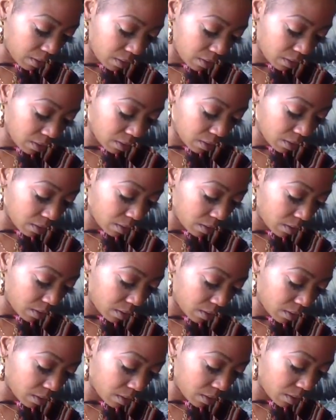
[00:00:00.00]

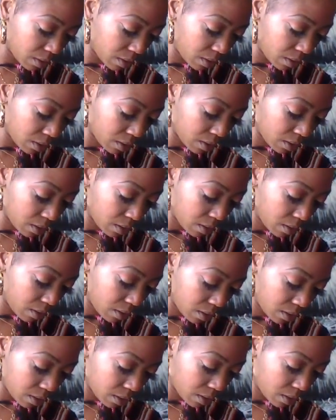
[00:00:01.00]

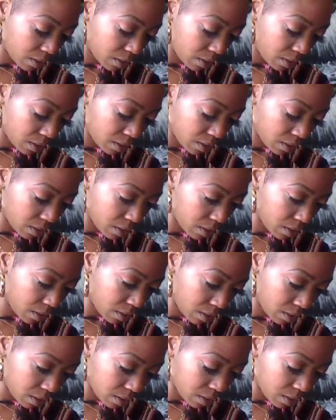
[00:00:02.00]

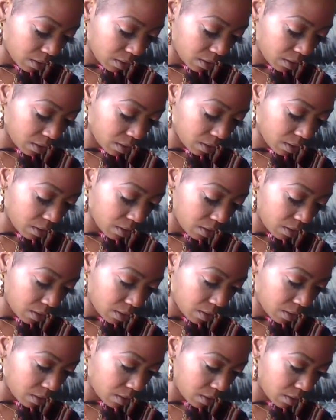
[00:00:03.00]

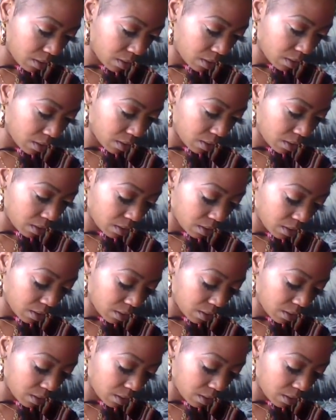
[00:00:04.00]
(no one is talking)